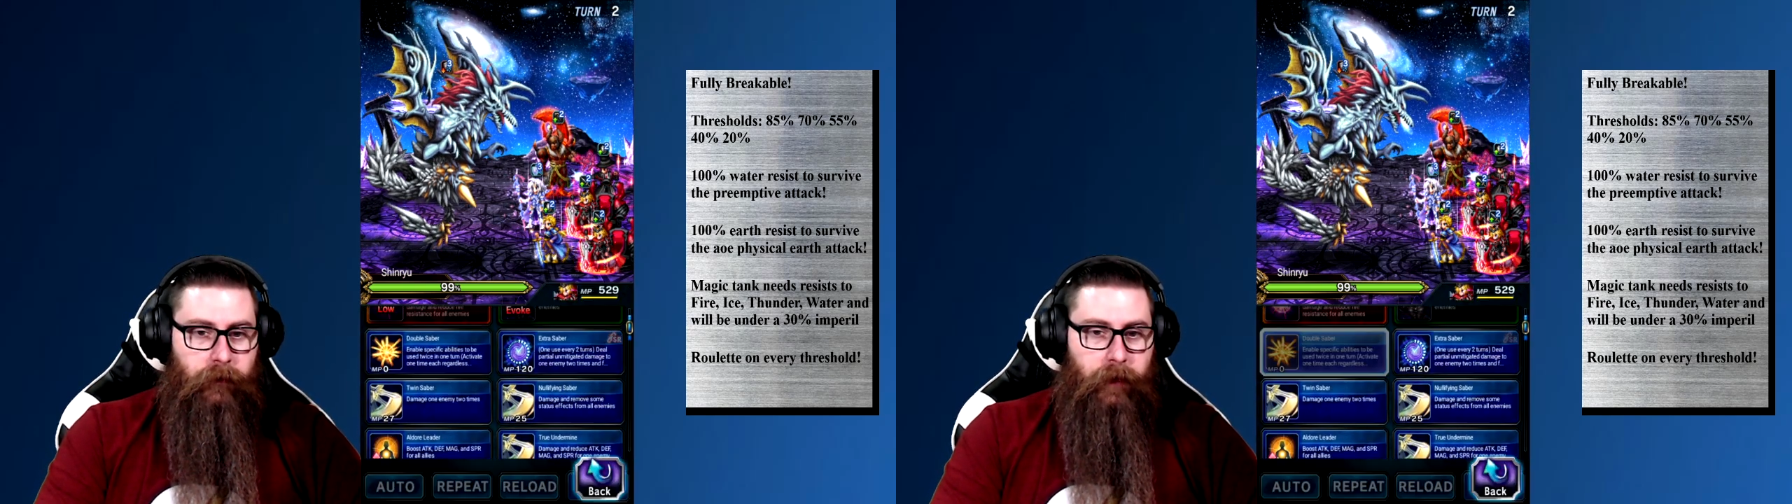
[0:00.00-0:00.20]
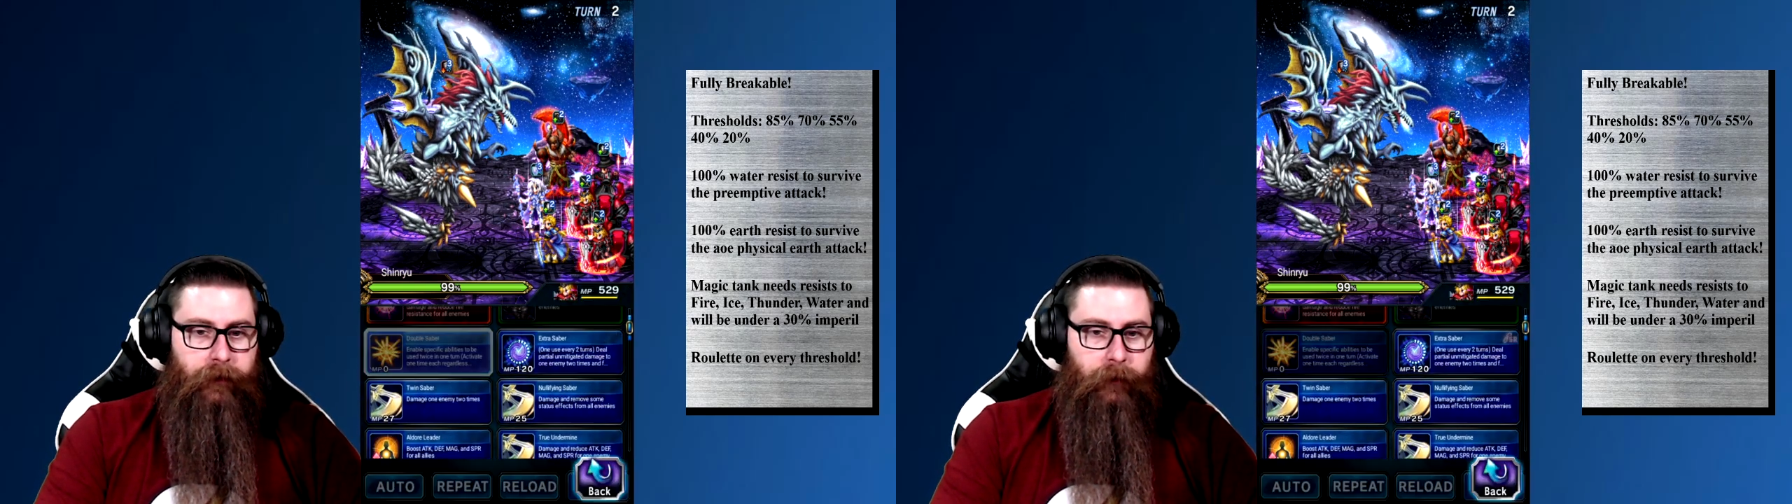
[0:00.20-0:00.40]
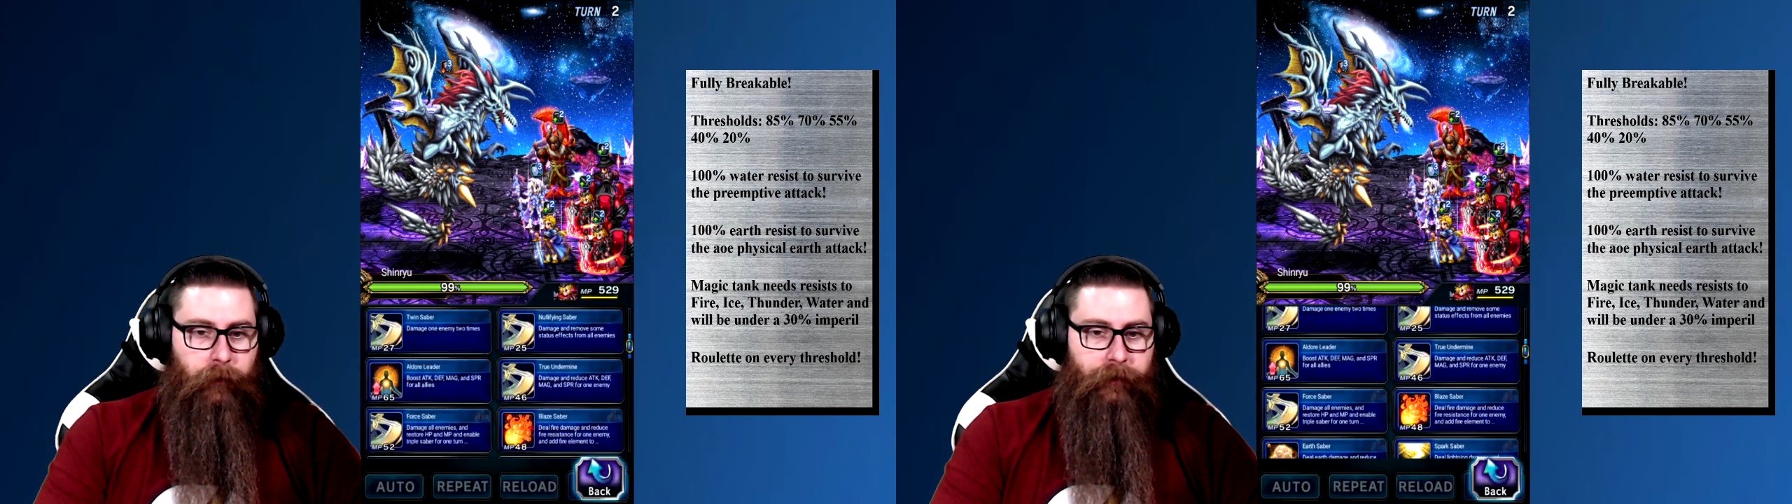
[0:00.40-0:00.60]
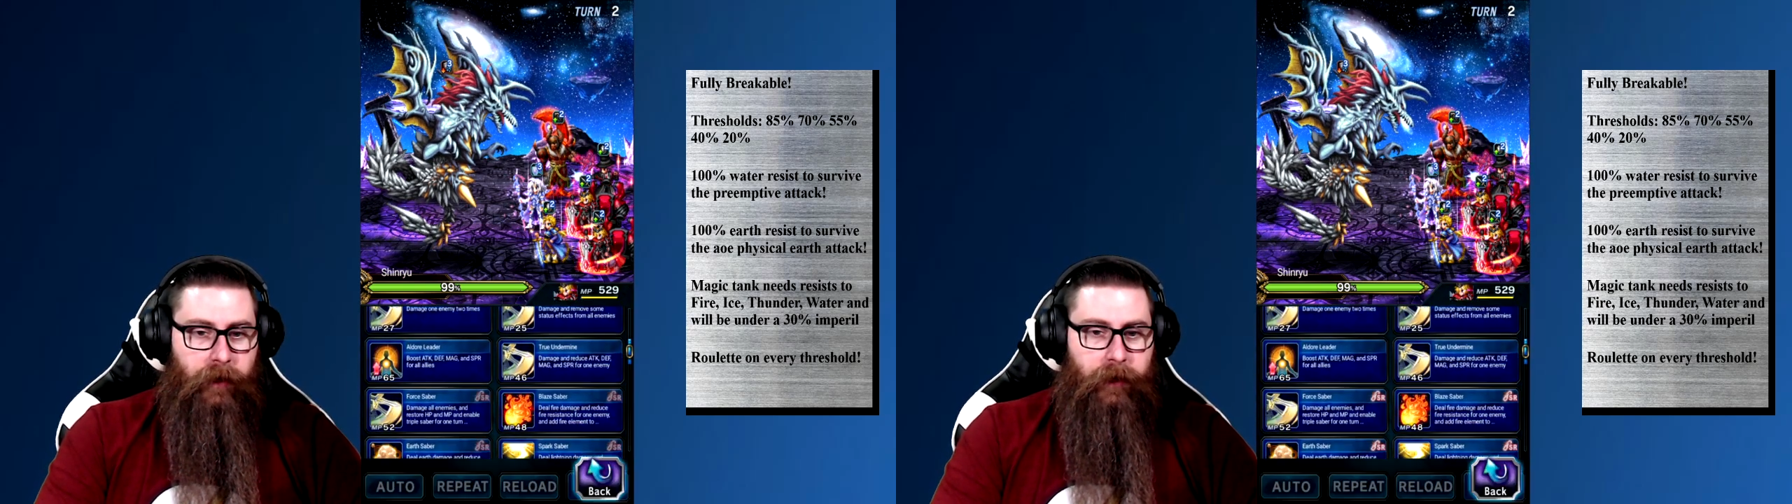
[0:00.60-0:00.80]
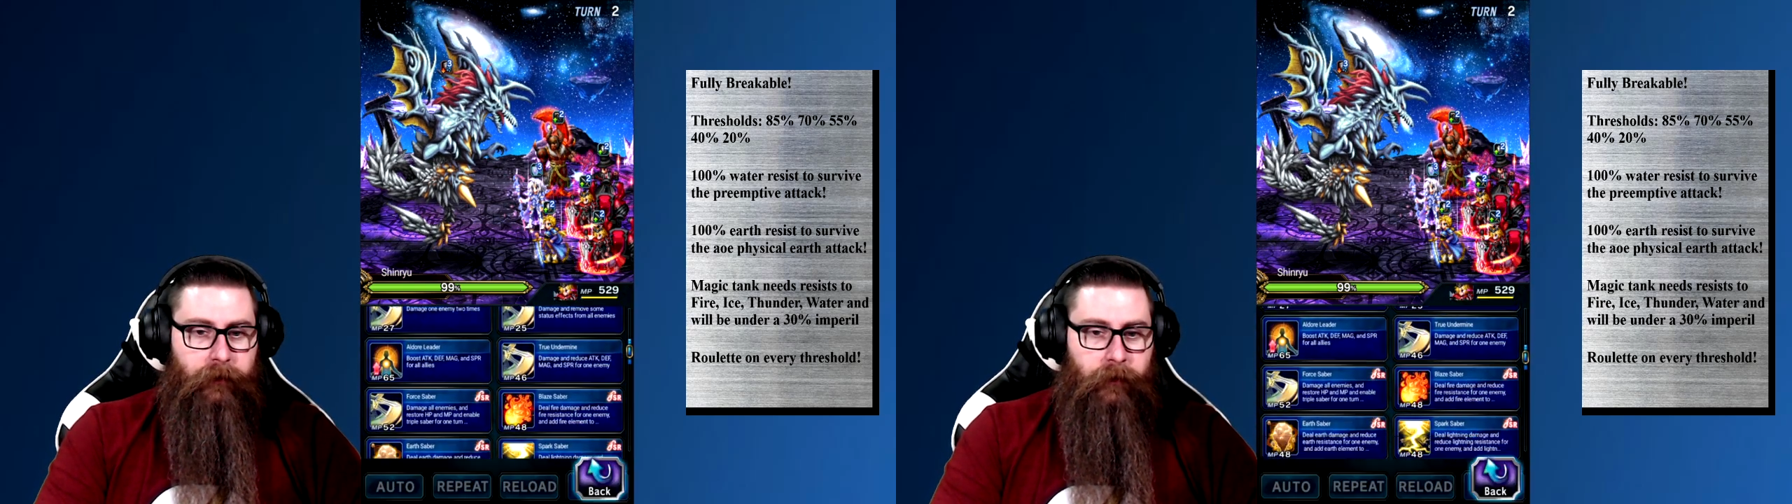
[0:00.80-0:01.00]
And then with
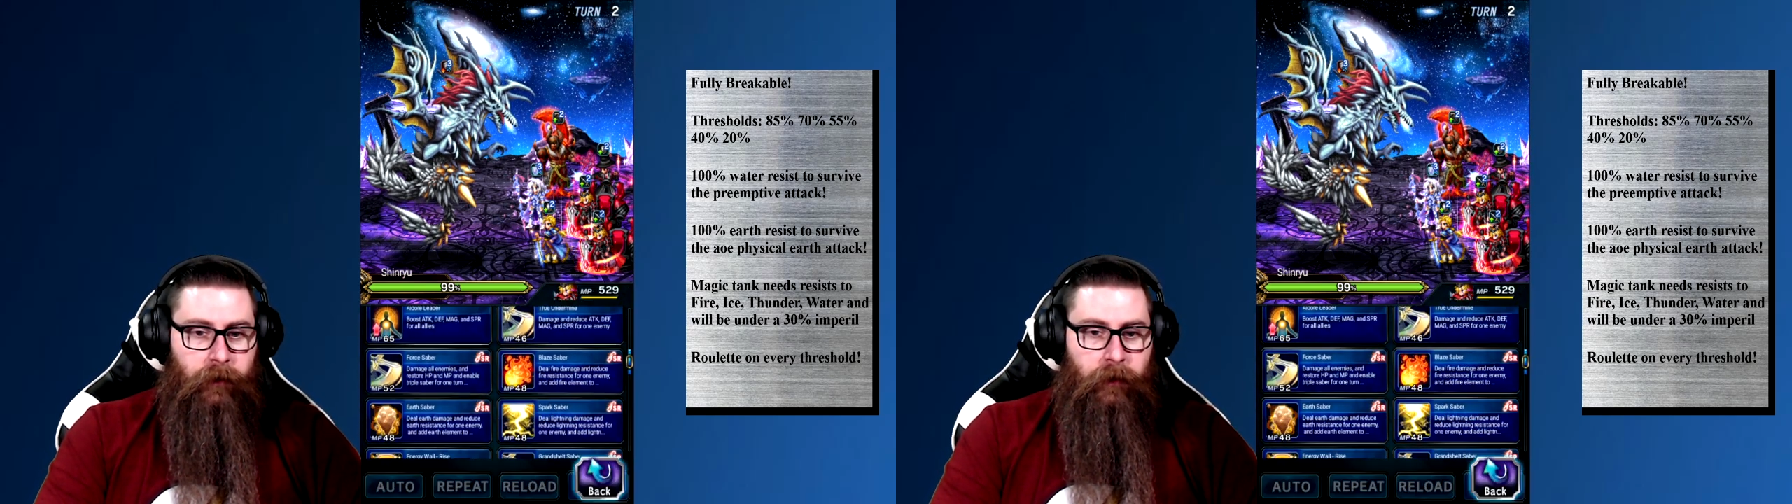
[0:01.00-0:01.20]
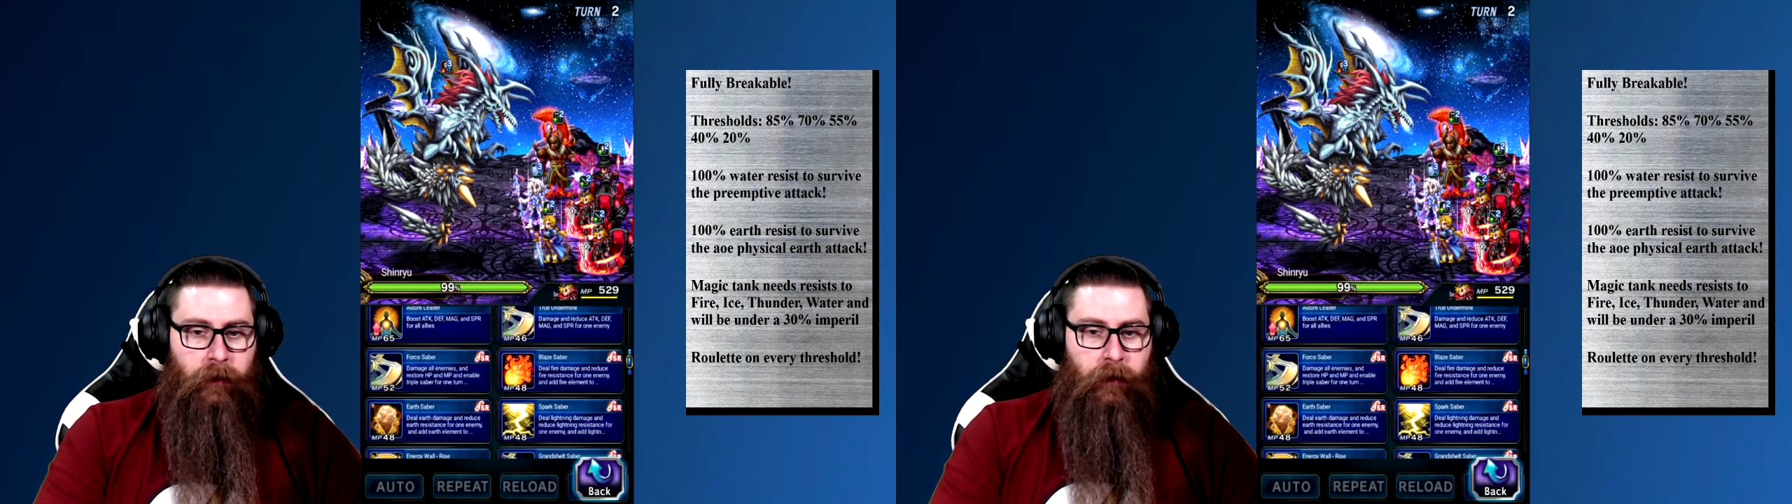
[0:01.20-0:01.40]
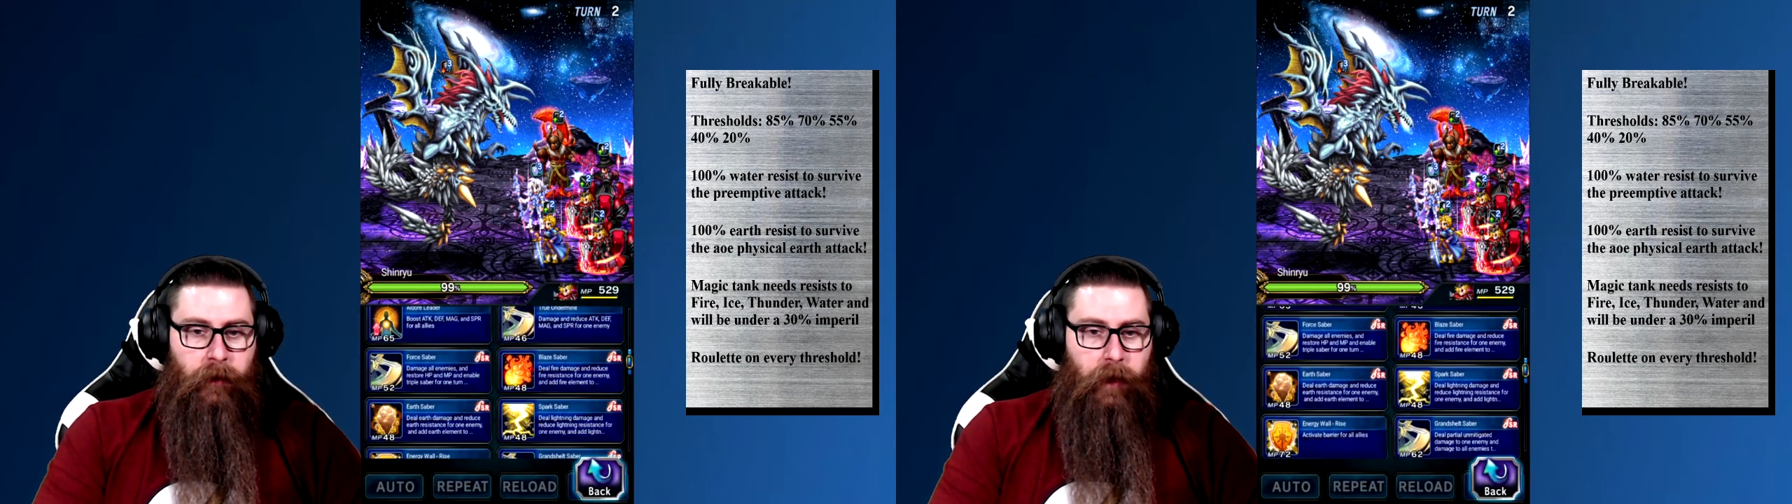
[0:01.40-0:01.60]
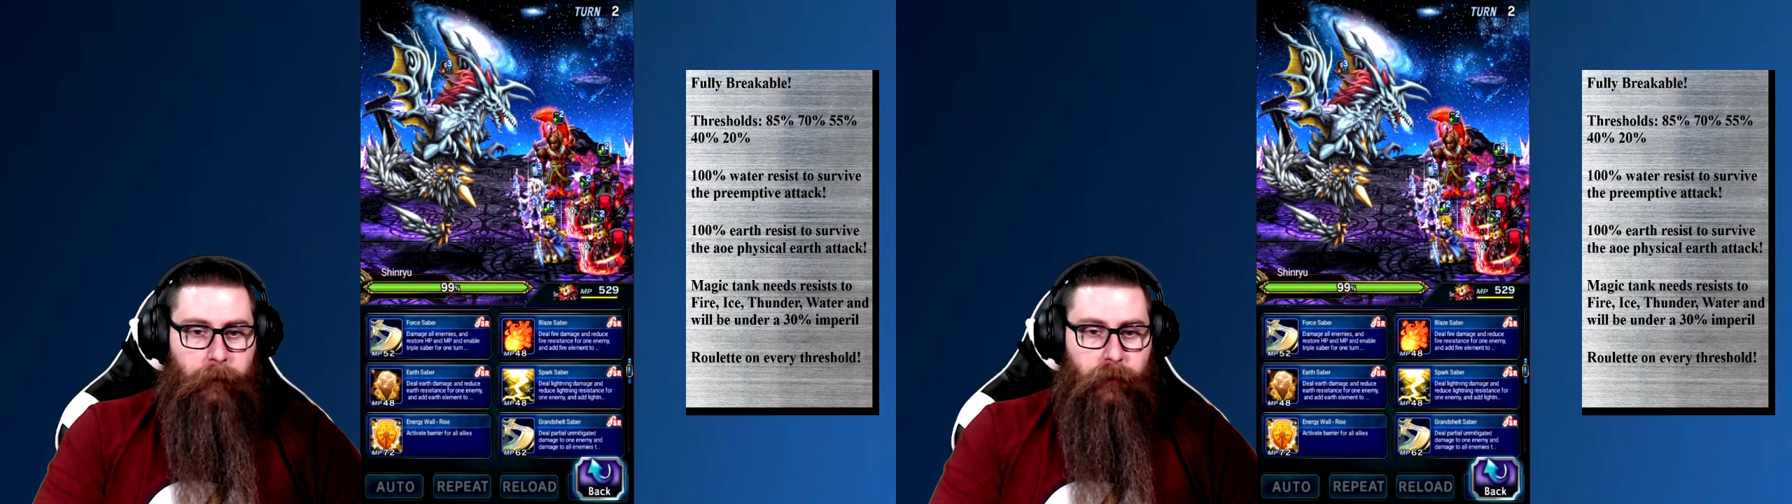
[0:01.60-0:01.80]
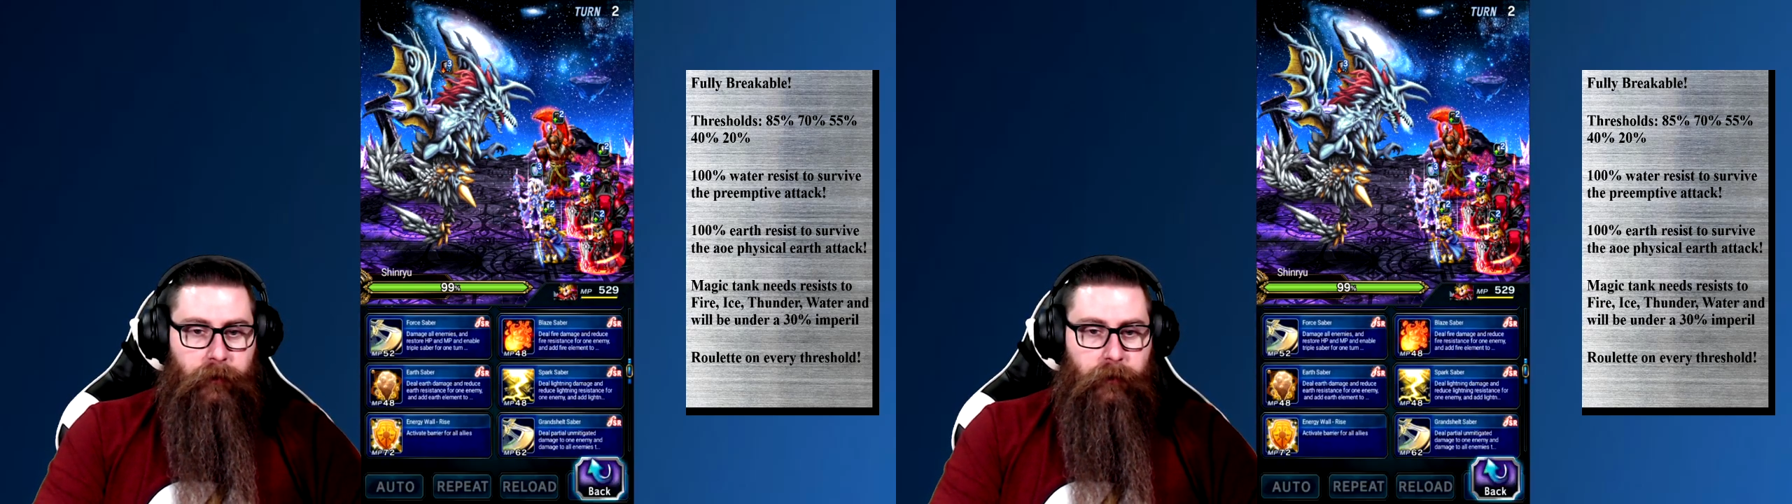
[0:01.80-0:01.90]
Rain, I'm